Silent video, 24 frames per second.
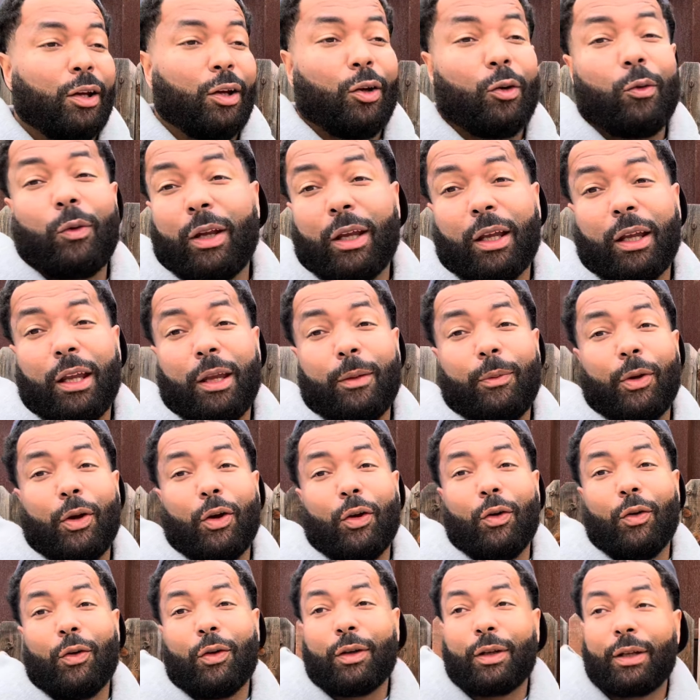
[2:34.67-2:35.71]
we can keep it
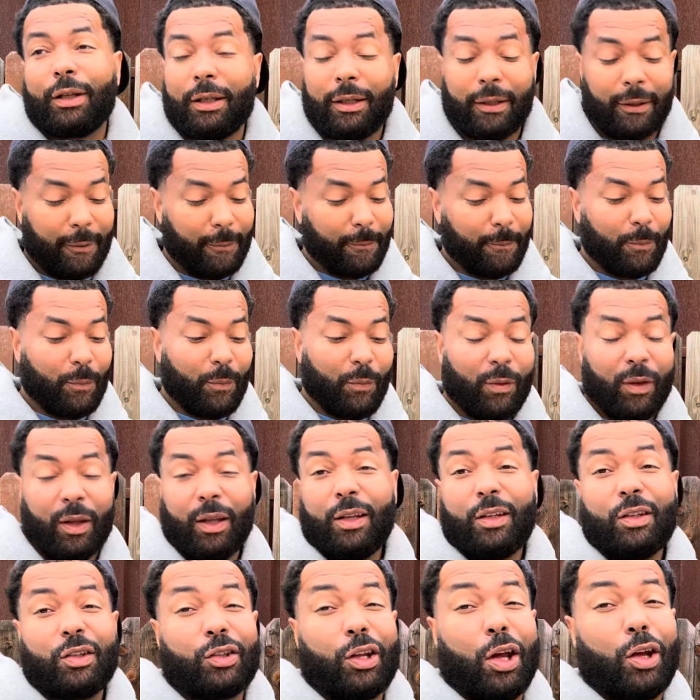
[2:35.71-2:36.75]
going.
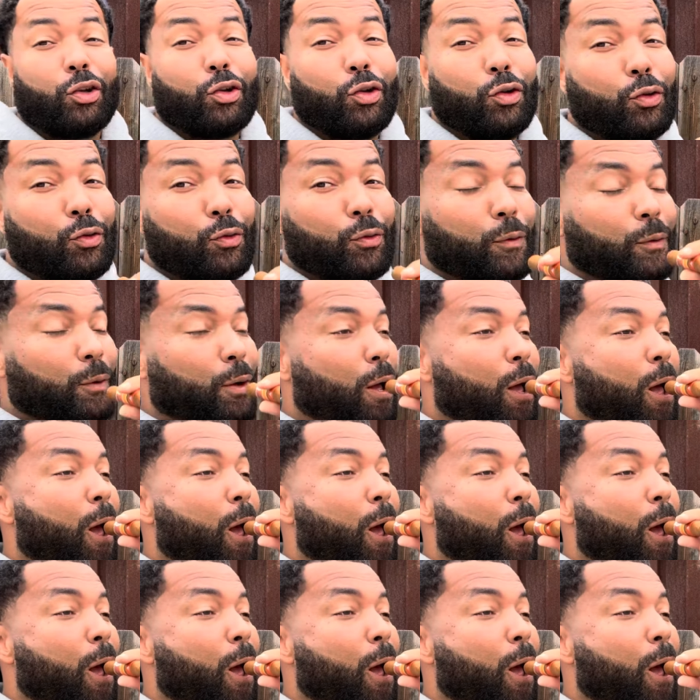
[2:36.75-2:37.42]
Stay tuned.